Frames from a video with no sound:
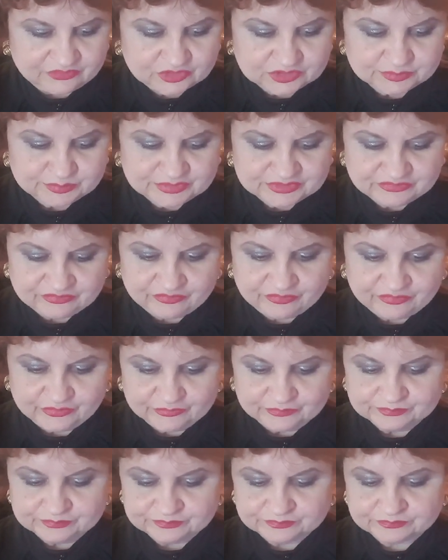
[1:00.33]
First
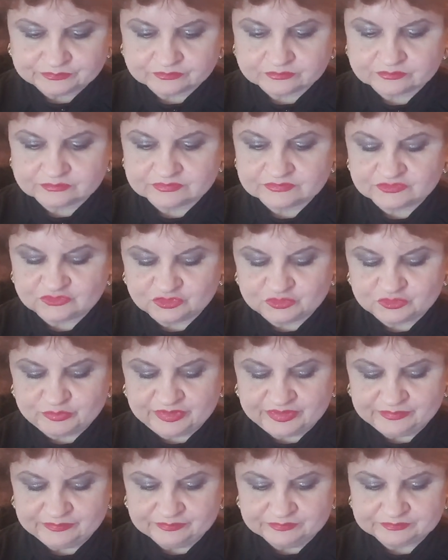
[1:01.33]
perfume
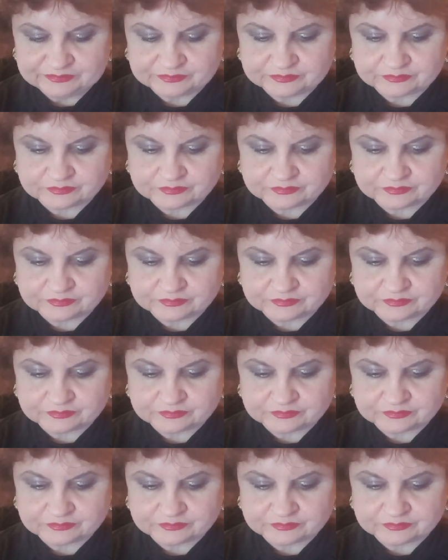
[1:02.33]
would be